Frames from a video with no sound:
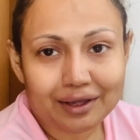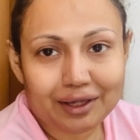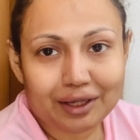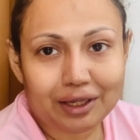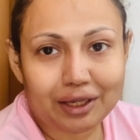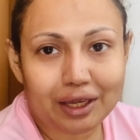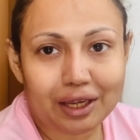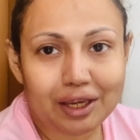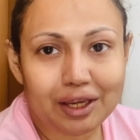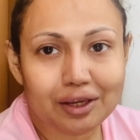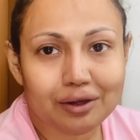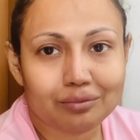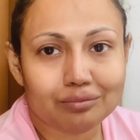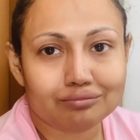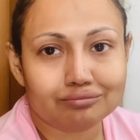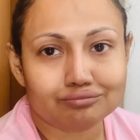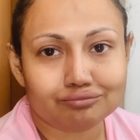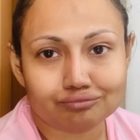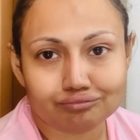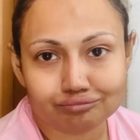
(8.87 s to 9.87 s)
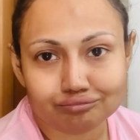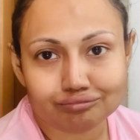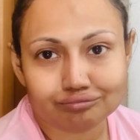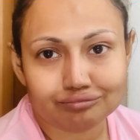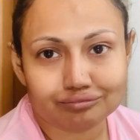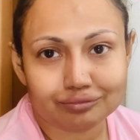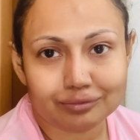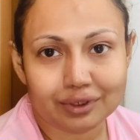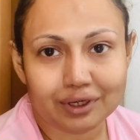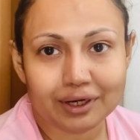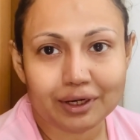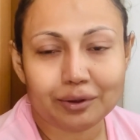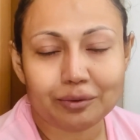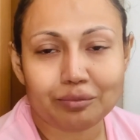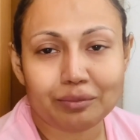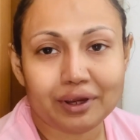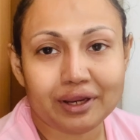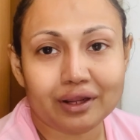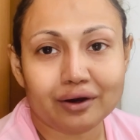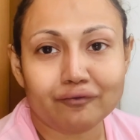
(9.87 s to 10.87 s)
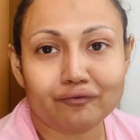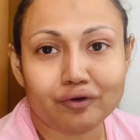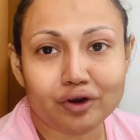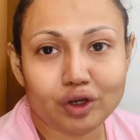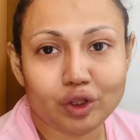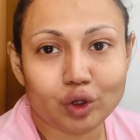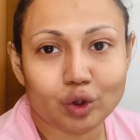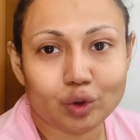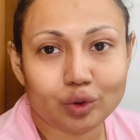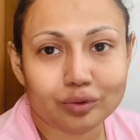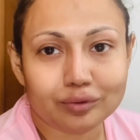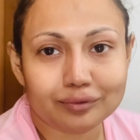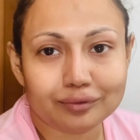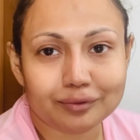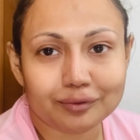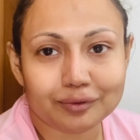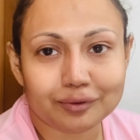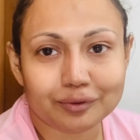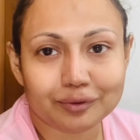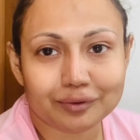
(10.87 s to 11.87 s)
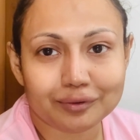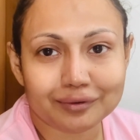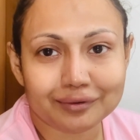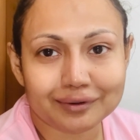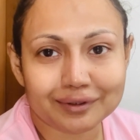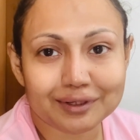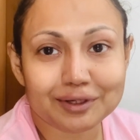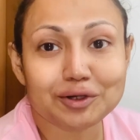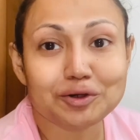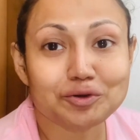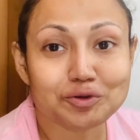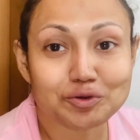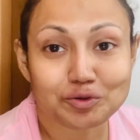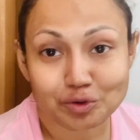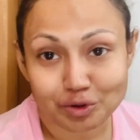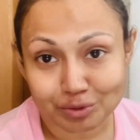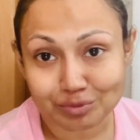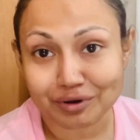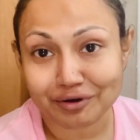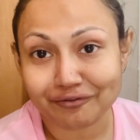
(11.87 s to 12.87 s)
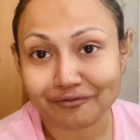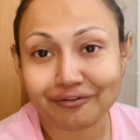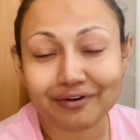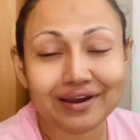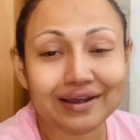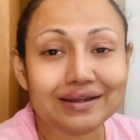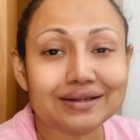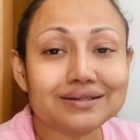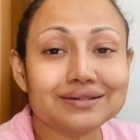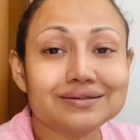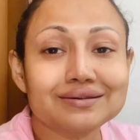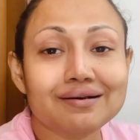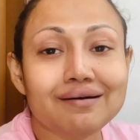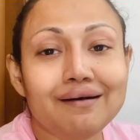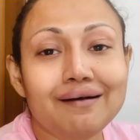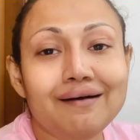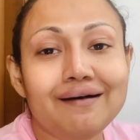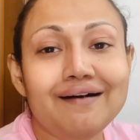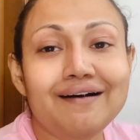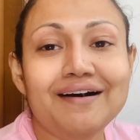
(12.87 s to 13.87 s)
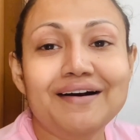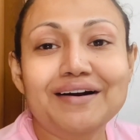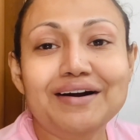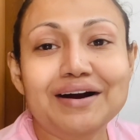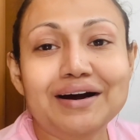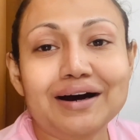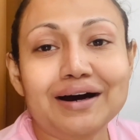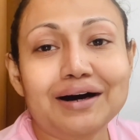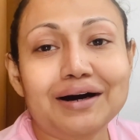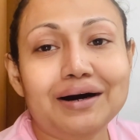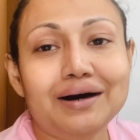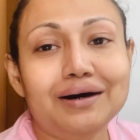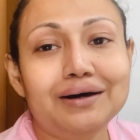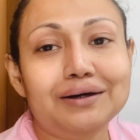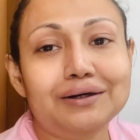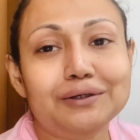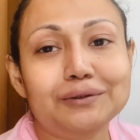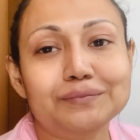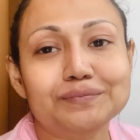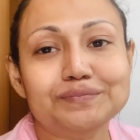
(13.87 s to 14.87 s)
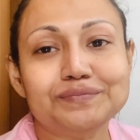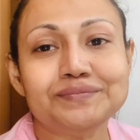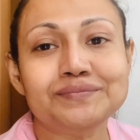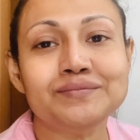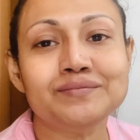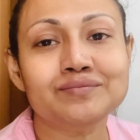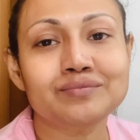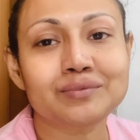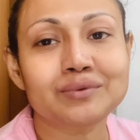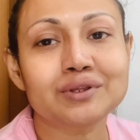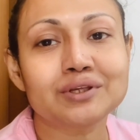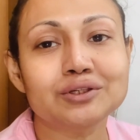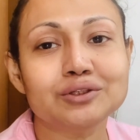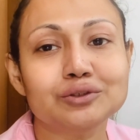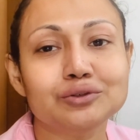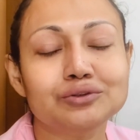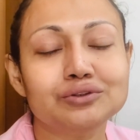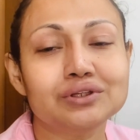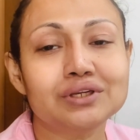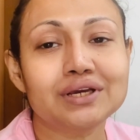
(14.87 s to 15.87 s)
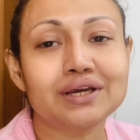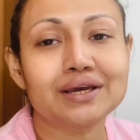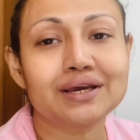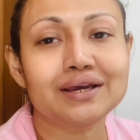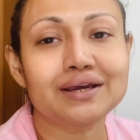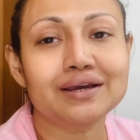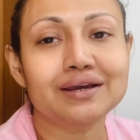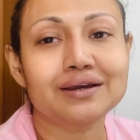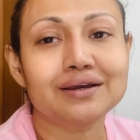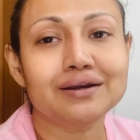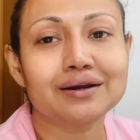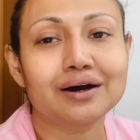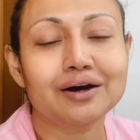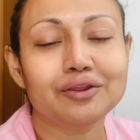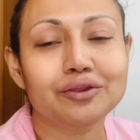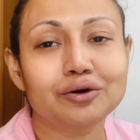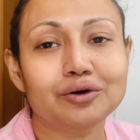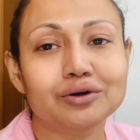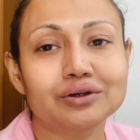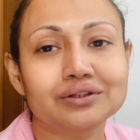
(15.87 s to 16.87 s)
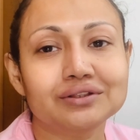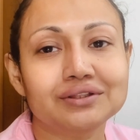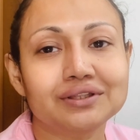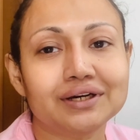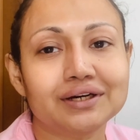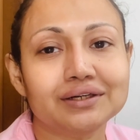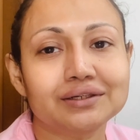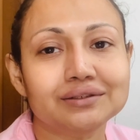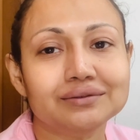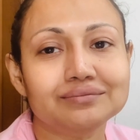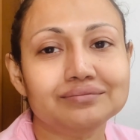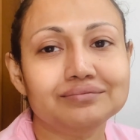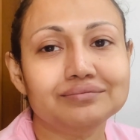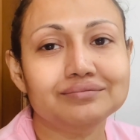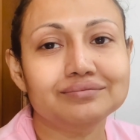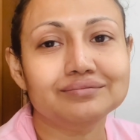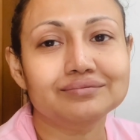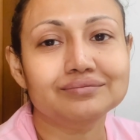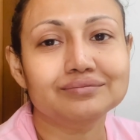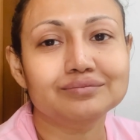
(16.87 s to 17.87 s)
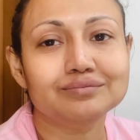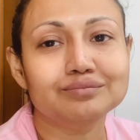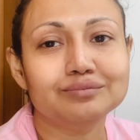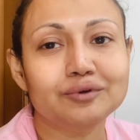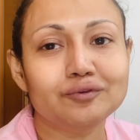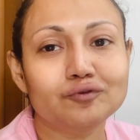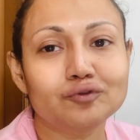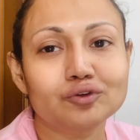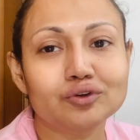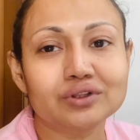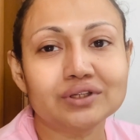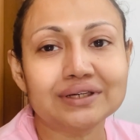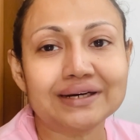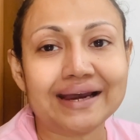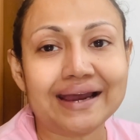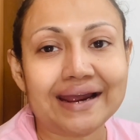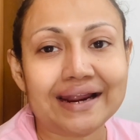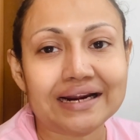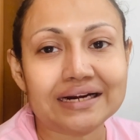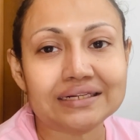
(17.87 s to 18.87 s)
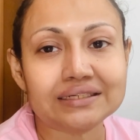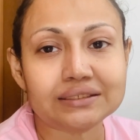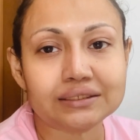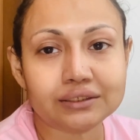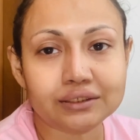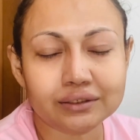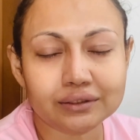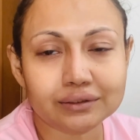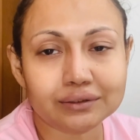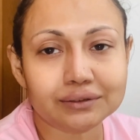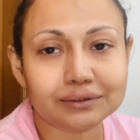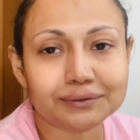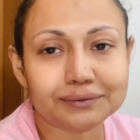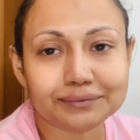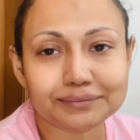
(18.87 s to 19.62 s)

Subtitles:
came and made a video showing my face. So today I thought that before the end's here,